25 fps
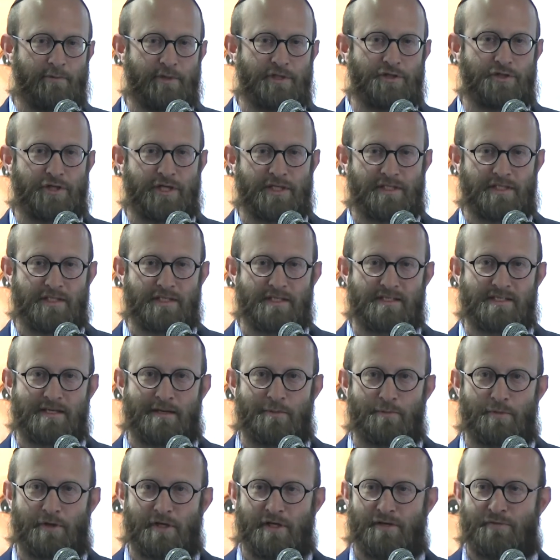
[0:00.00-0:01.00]
we're treating
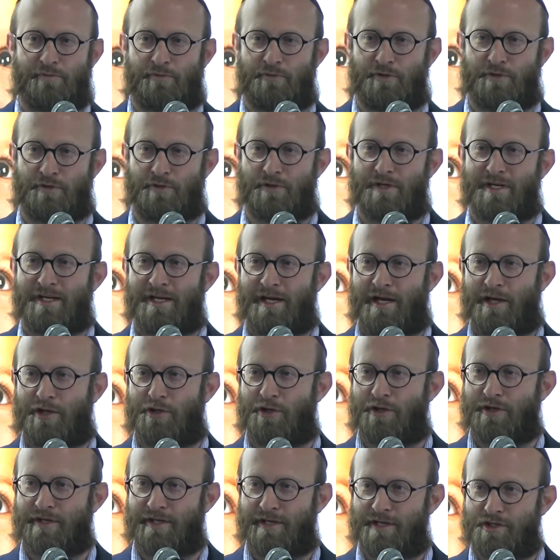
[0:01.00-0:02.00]
somebody for a
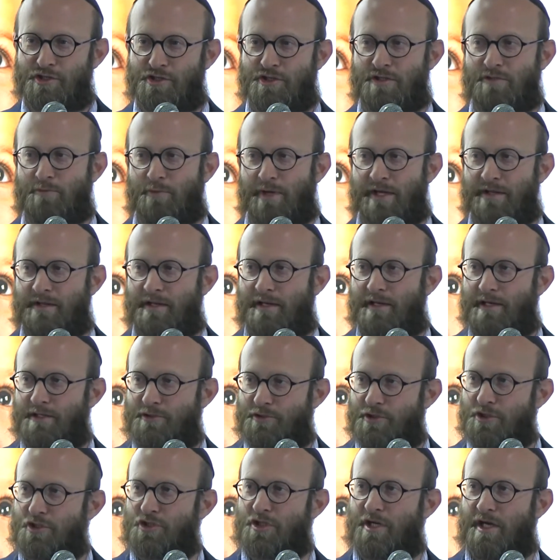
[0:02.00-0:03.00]
condition where the
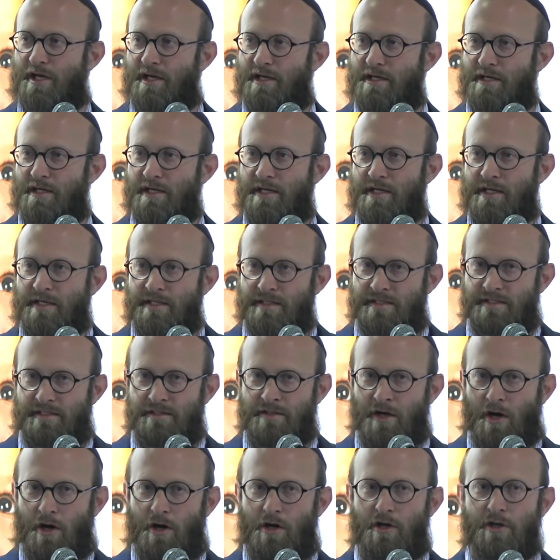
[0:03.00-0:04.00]
literature
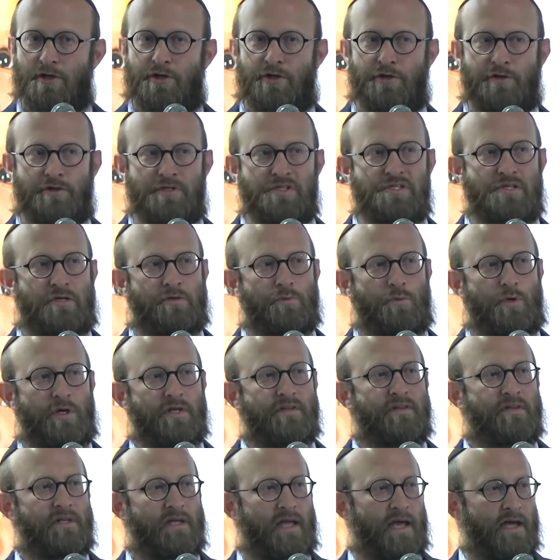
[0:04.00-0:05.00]
argues on
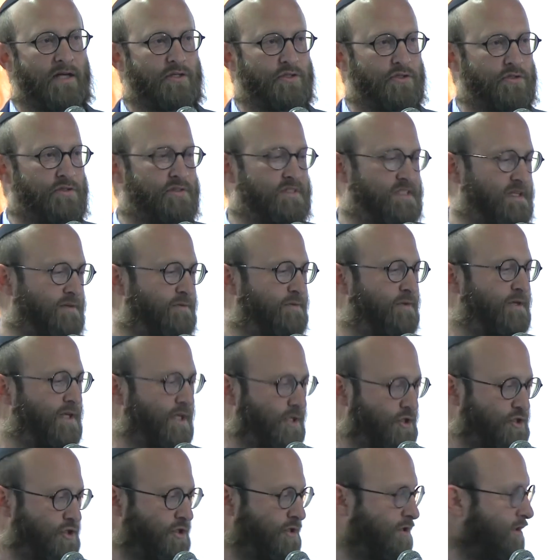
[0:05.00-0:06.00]
what the actual
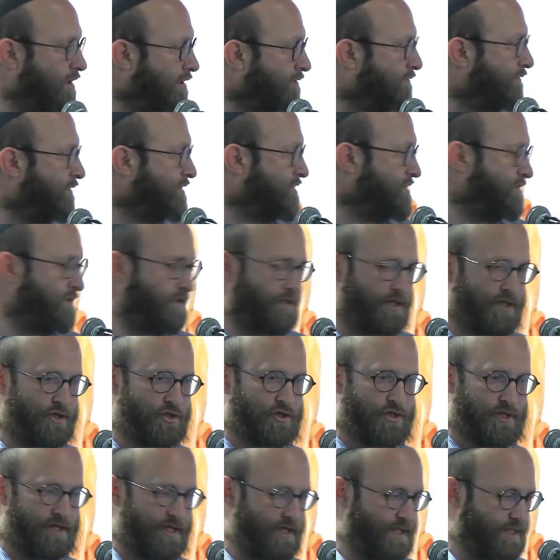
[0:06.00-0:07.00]
definition of this
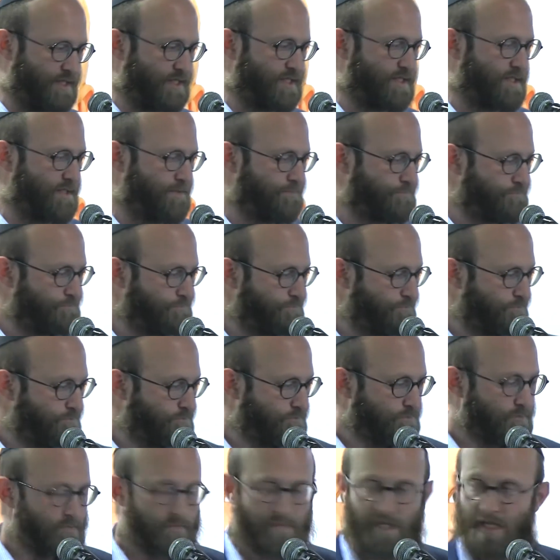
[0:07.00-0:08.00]
condition is?
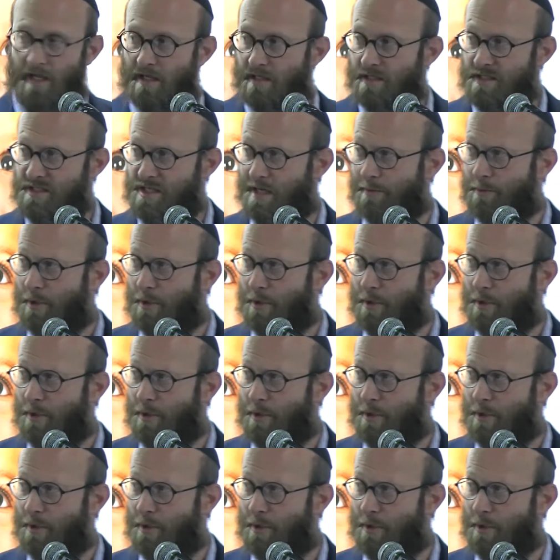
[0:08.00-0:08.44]
So